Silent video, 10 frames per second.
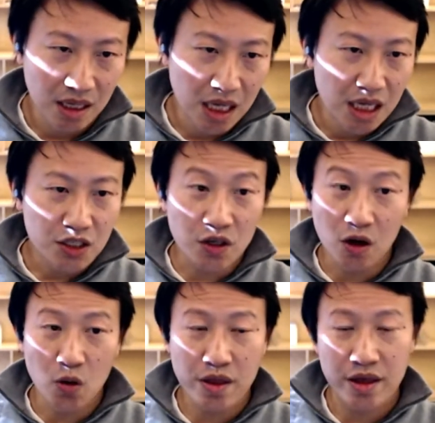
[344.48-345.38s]
So
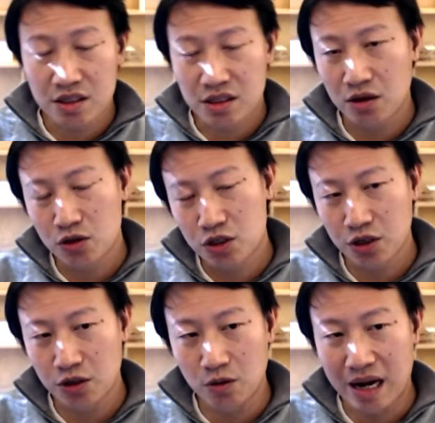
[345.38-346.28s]
this goes
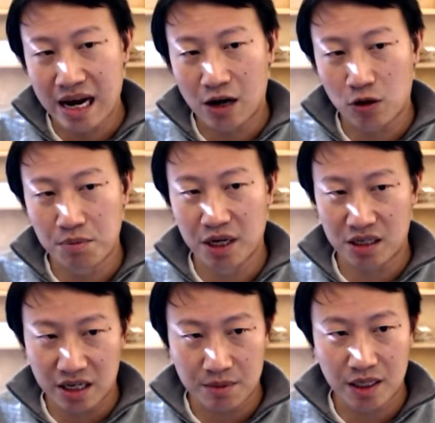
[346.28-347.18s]
to our bug
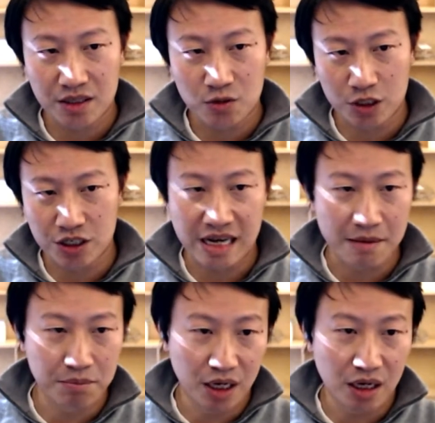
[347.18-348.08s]
database, which is at
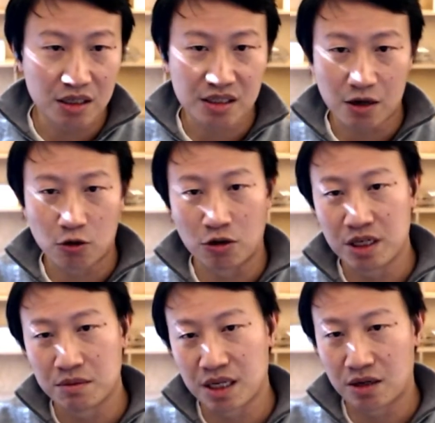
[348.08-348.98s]

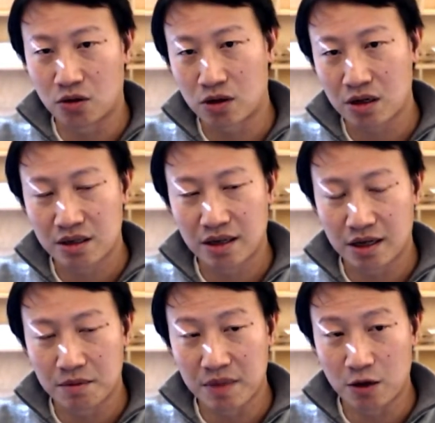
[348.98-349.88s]
bugs.chromium.org.
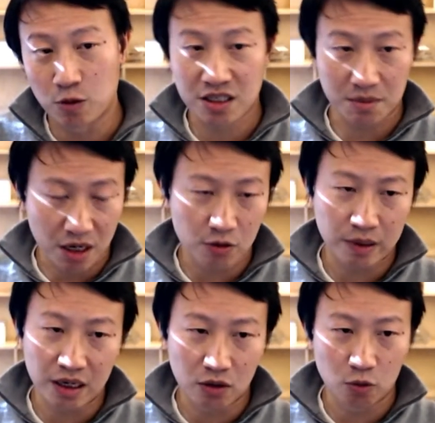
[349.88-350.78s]
It runs on
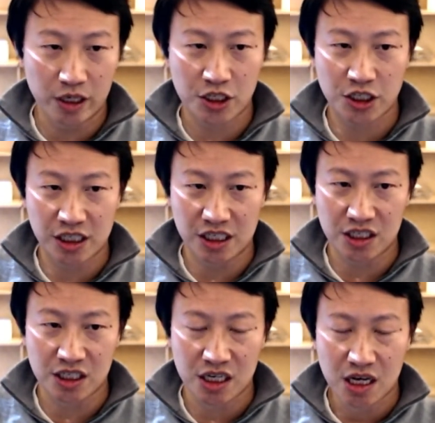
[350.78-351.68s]
Monorail, which is
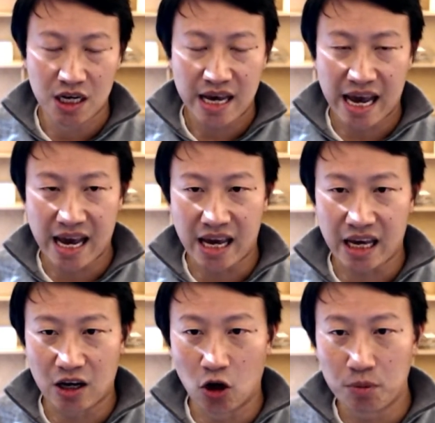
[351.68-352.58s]
a
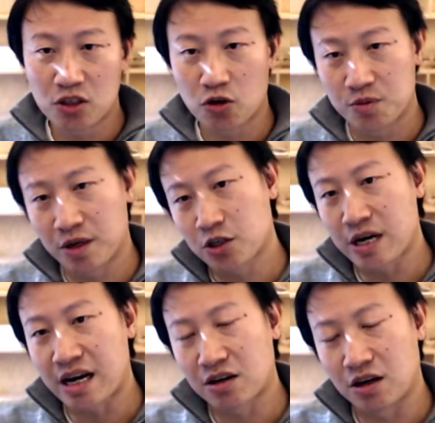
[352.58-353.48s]
open source bug
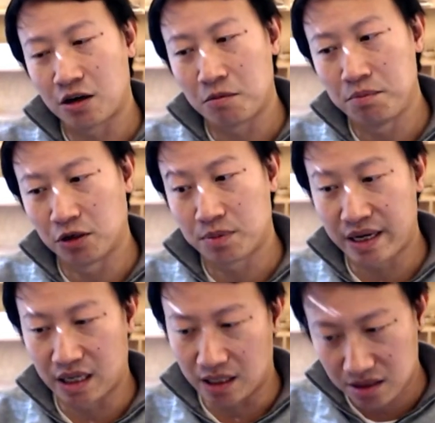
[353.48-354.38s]
tracker built by
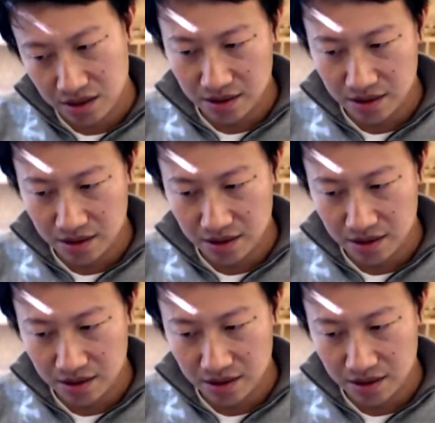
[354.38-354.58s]
us,